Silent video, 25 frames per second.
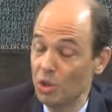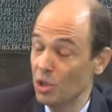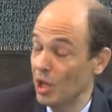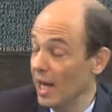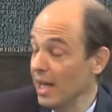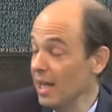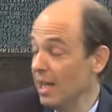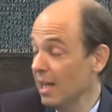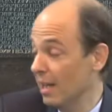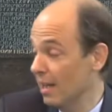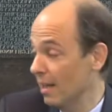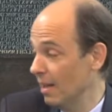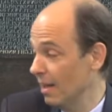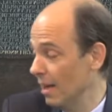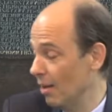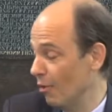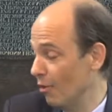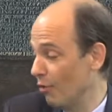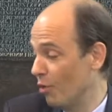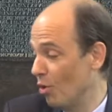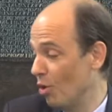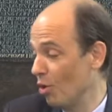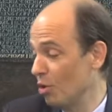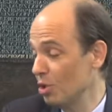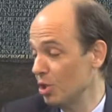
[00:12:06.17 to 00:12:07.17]
China,
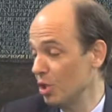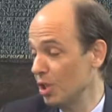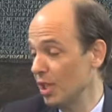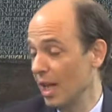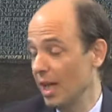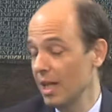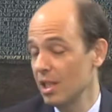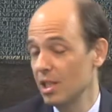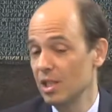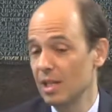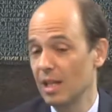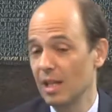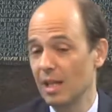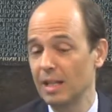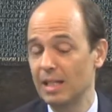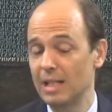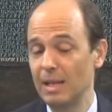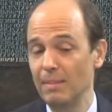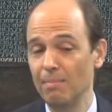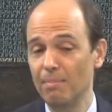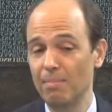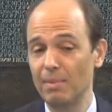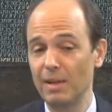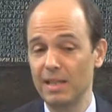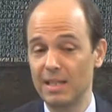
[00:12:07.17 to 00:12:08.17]
of course, has
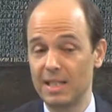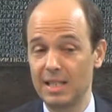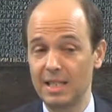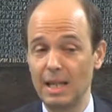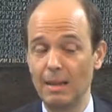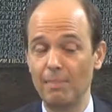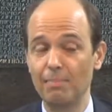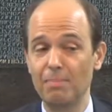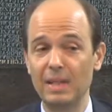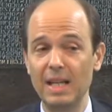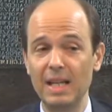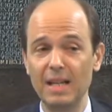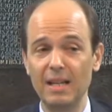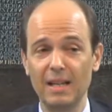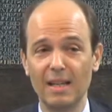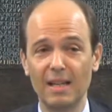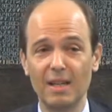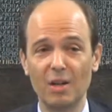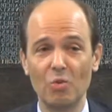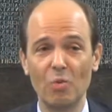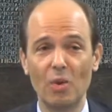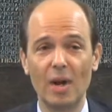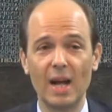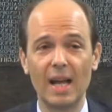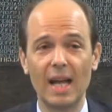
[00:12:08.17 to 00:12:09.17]
simply stepped in
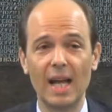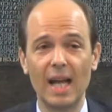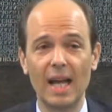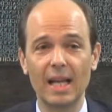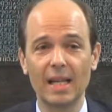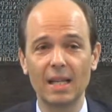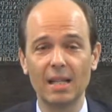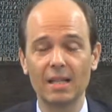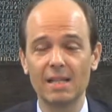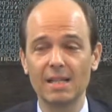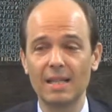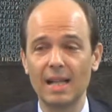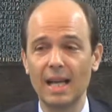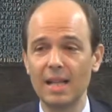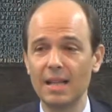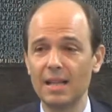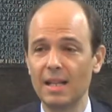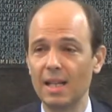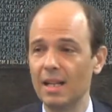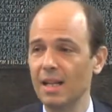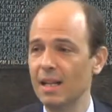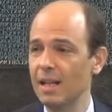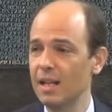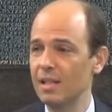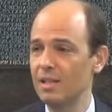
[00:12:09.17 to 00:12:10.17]
a way and said
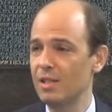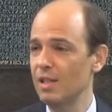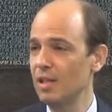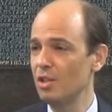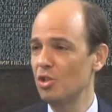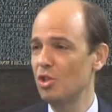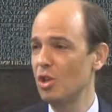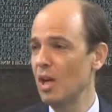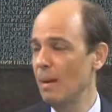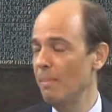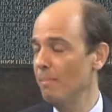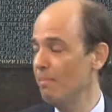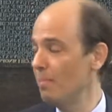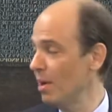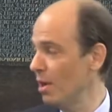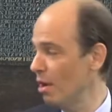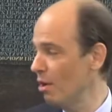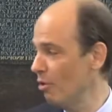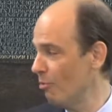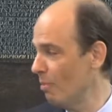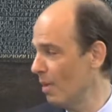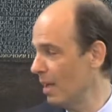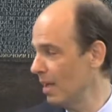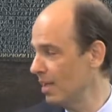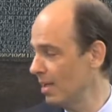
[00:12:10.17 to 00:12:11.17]
that it is the champion
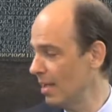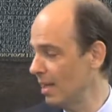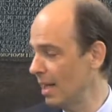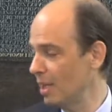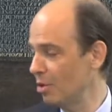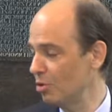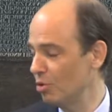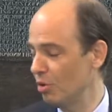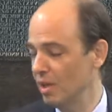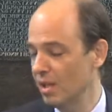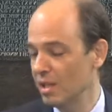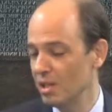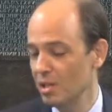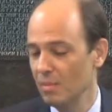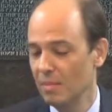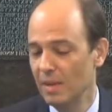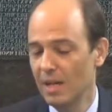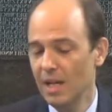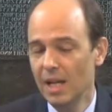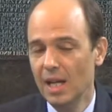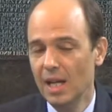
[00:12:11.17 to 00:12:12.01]
of multilateralism.